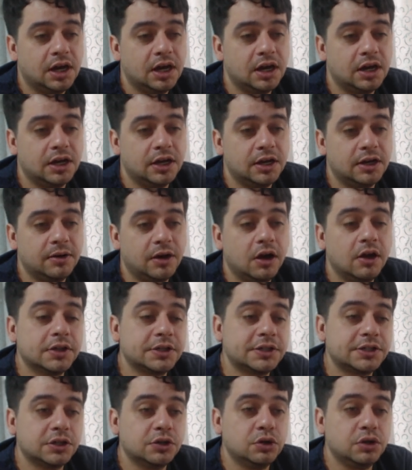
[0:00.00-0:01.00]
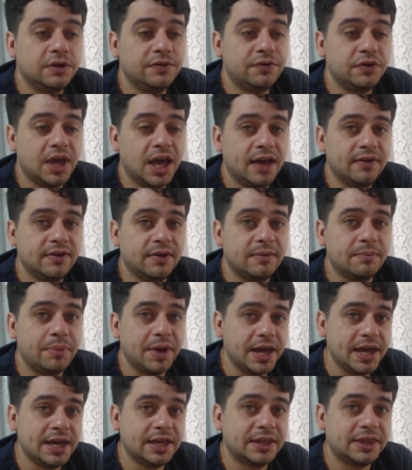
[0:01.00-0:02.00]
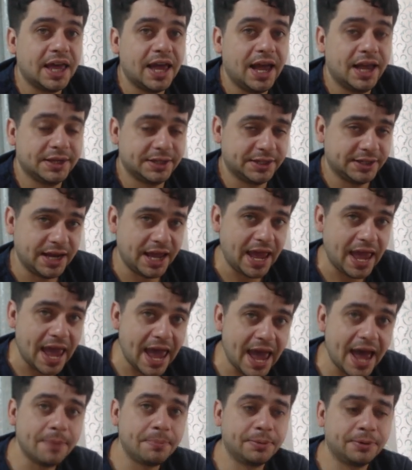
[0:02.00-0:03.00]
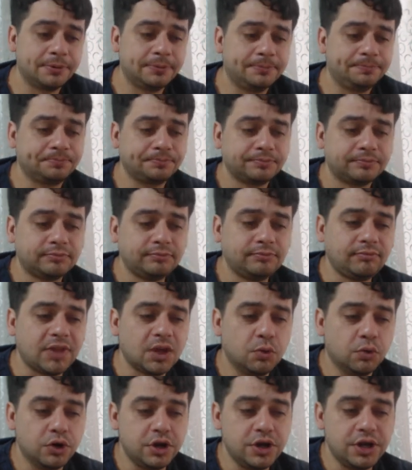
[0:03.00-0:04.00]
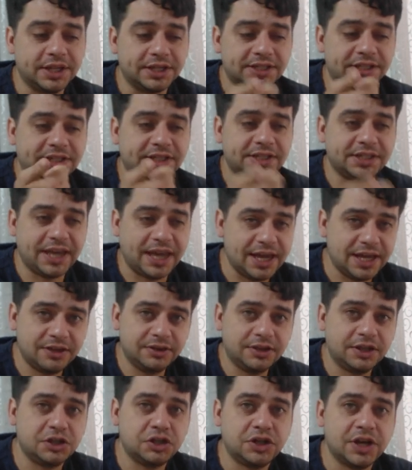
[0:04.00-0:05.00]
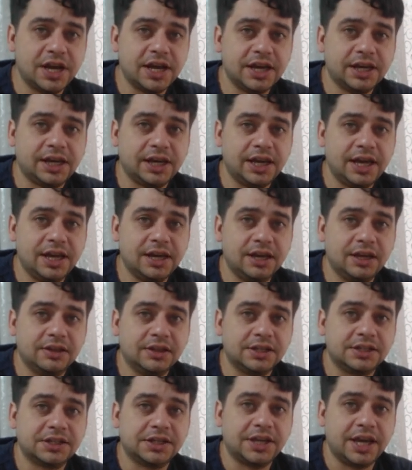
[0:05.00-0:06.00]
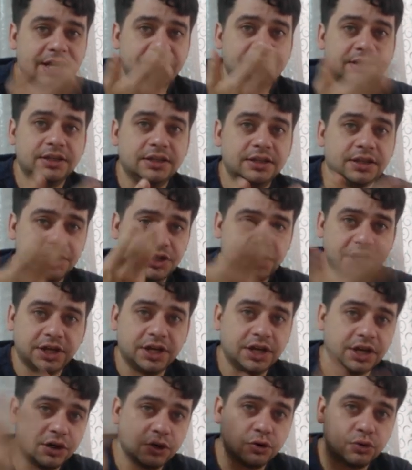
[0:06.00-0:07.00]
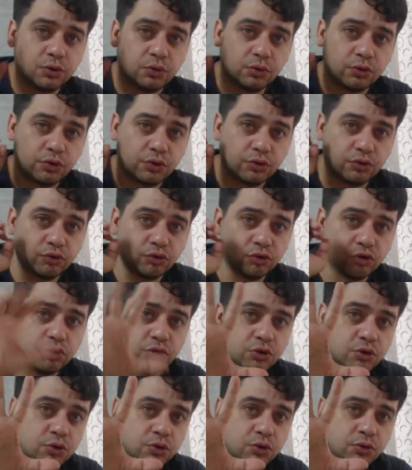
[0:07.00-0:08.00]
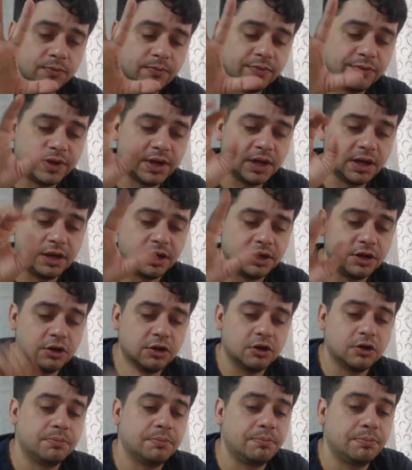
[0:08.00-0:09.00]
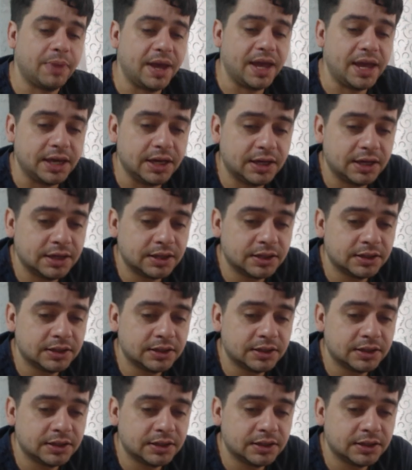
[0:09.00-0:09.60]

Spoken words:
Also, if you have a bank that has an app where you can scan the check, and the check can go through your bank,